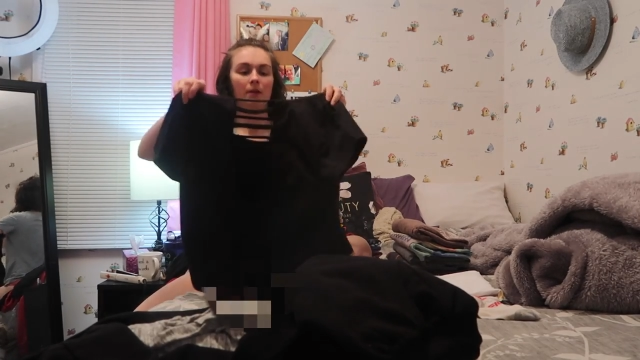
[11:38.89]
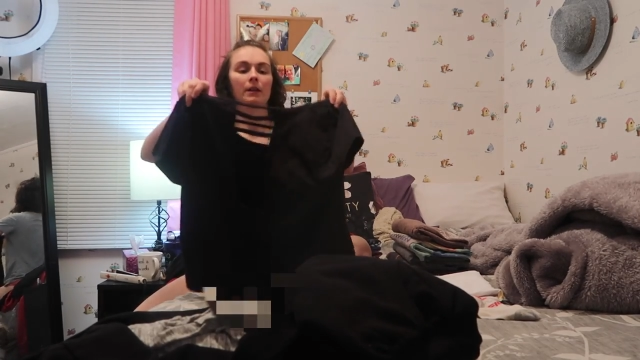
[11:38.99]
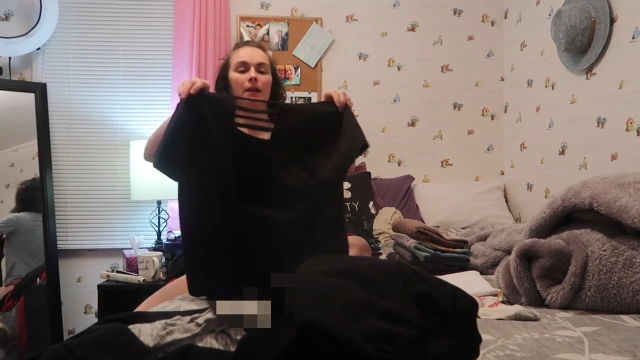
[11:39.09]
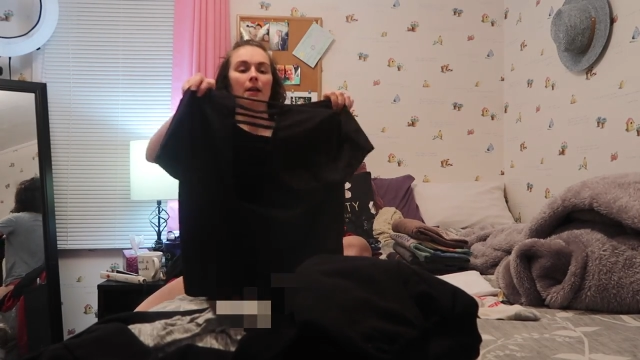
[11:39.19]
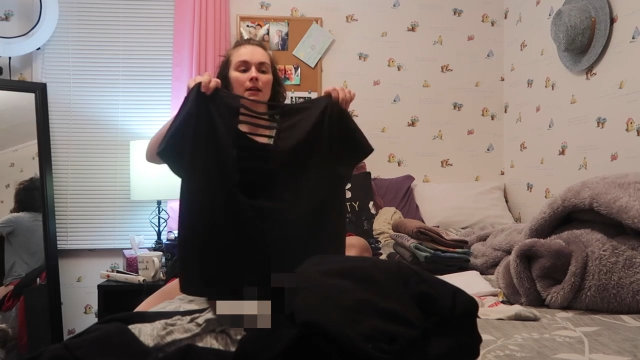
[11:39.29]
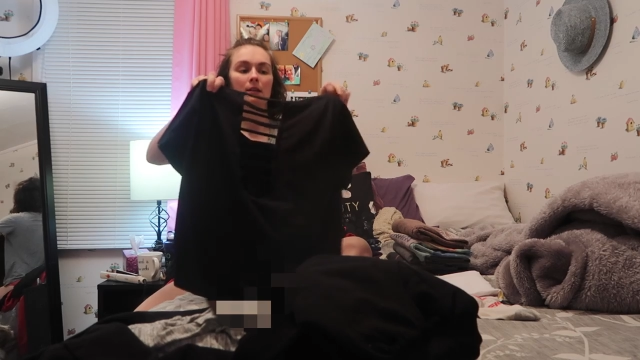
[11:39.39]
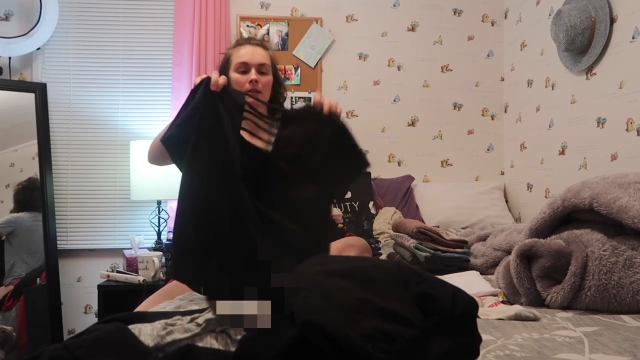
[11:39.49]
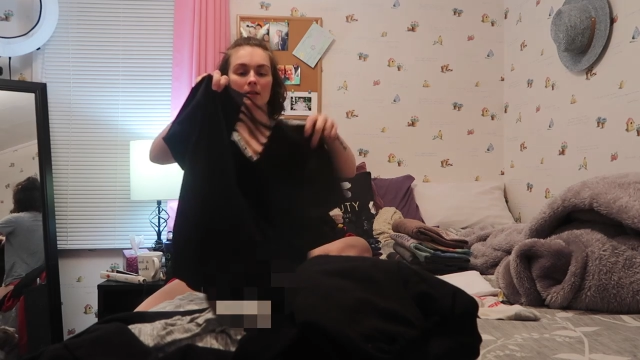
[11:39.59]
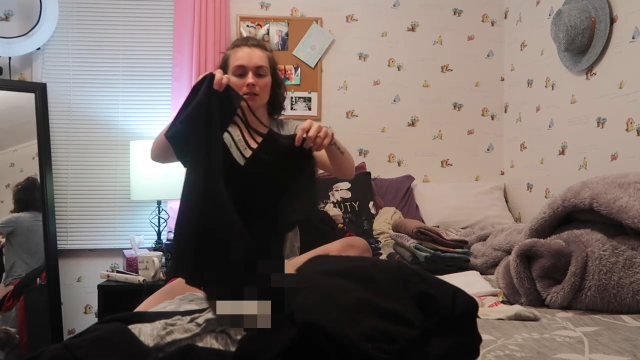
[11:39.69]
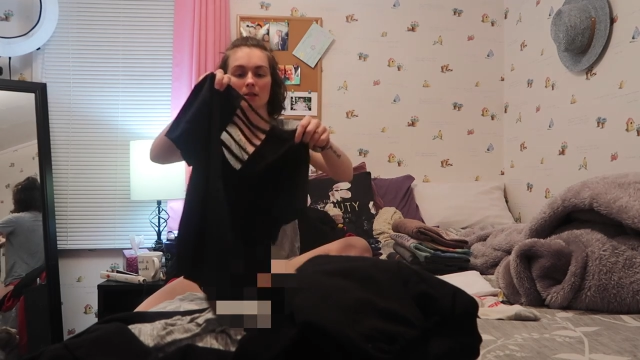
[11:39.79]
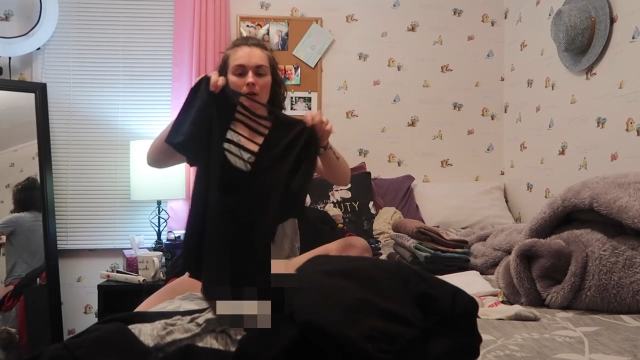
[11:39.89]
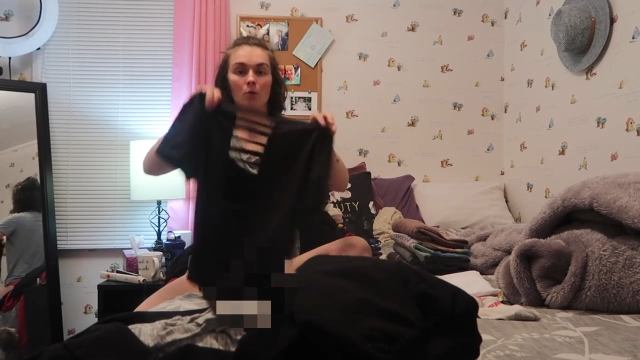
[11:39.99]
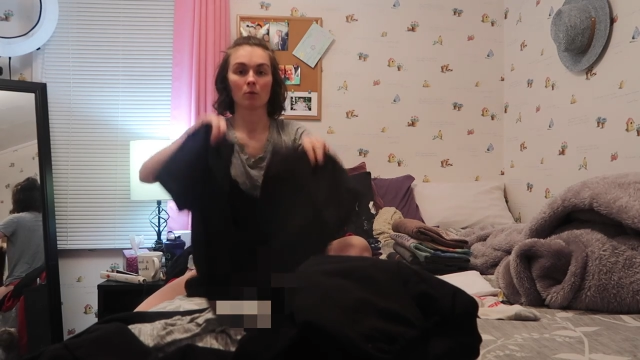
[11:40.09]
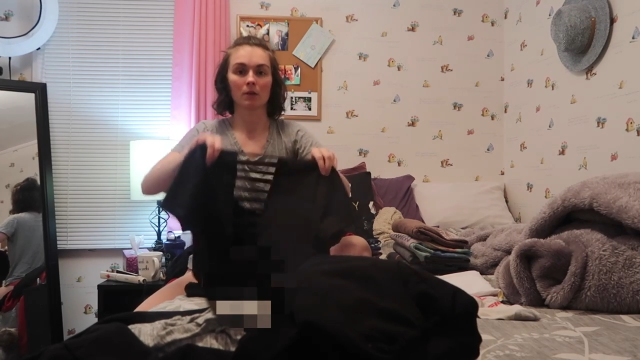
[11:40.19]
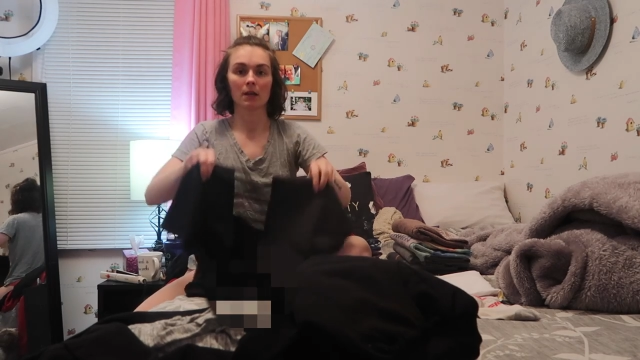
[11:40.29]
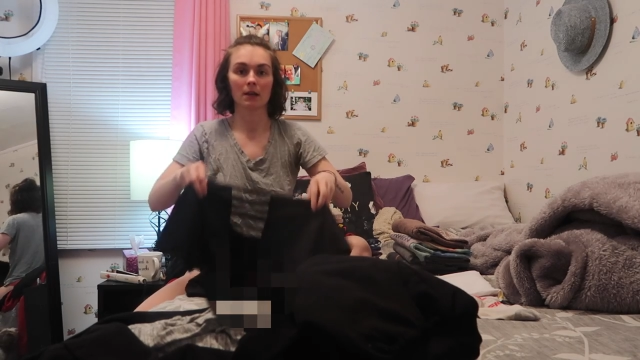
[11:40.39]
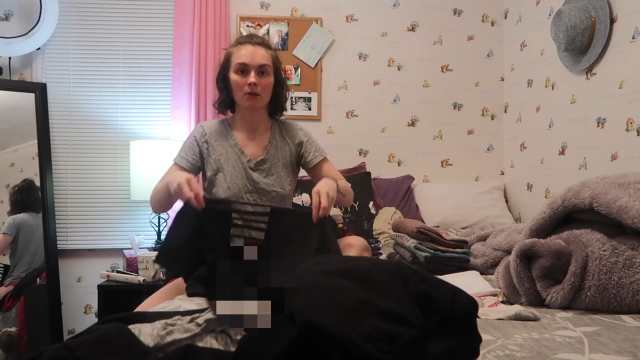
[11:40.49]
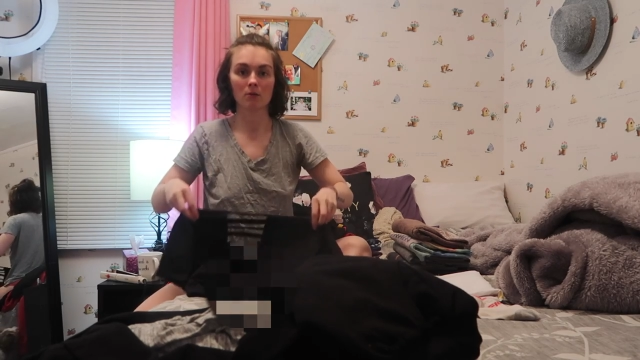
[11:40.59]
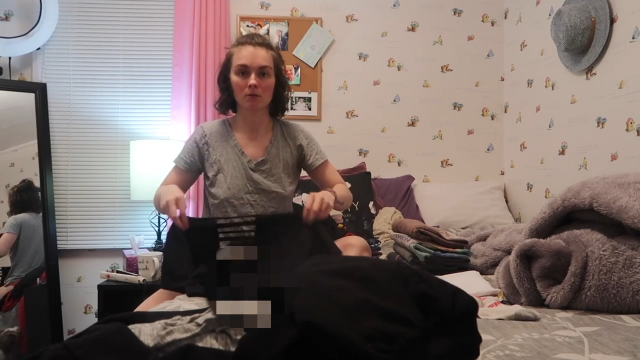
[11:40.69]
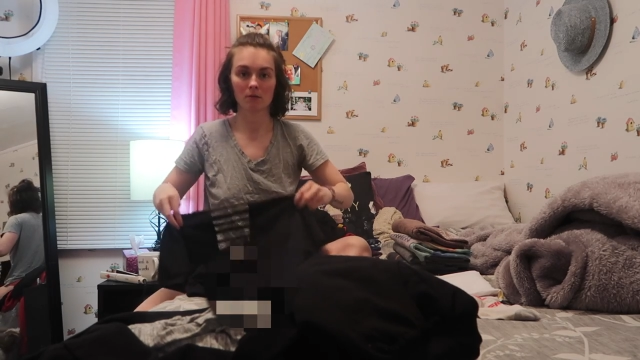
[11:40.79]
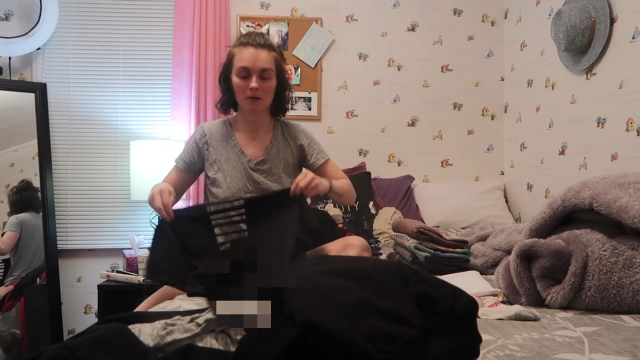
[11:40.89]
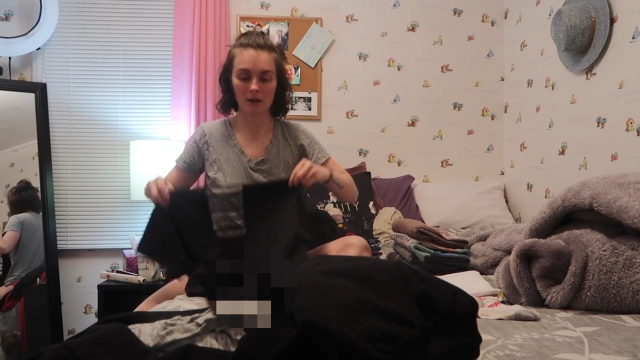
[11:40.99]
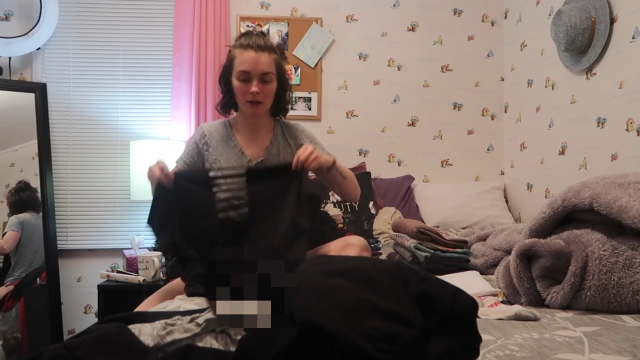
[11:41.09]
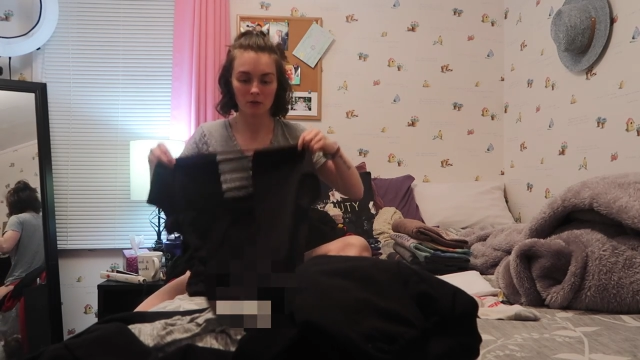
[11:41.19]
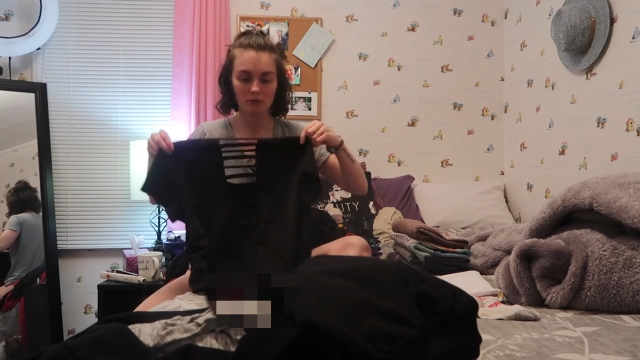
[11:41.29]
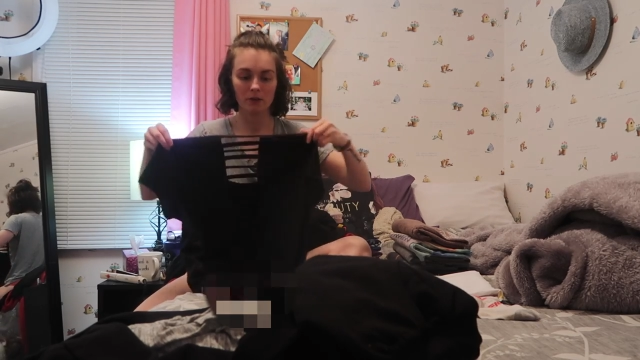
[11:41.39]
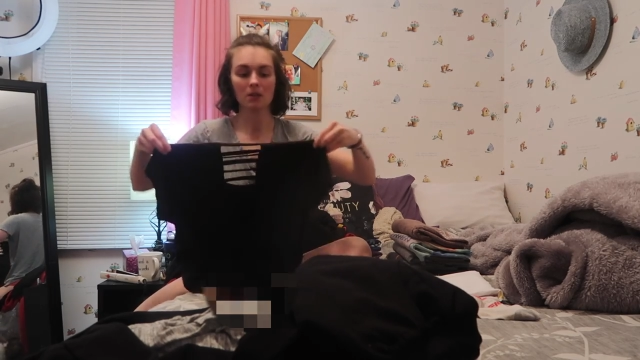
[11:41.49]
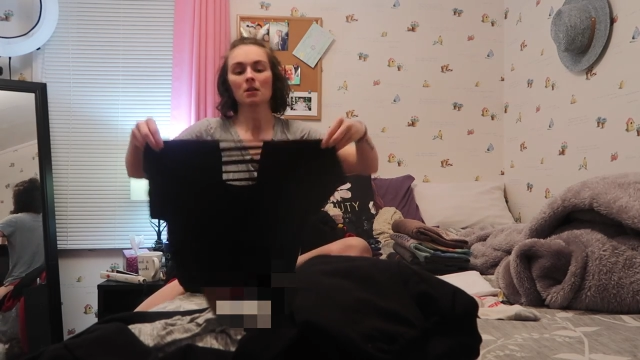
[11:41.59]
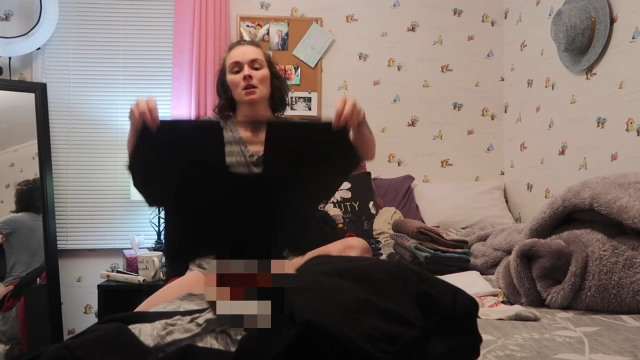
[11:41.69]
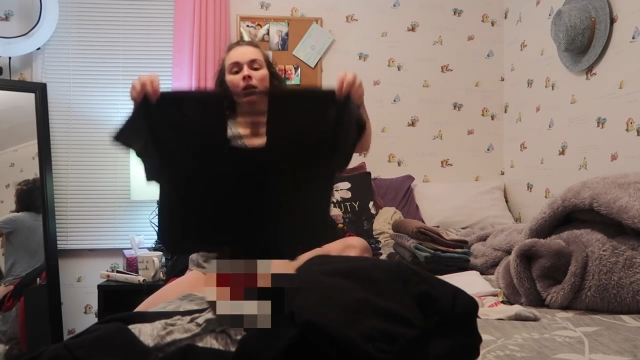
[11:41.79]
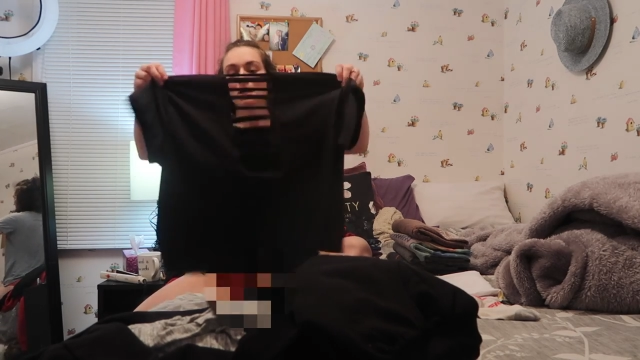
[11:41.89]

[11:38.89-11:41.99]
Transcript: wearing like anything that's like a working out outfit.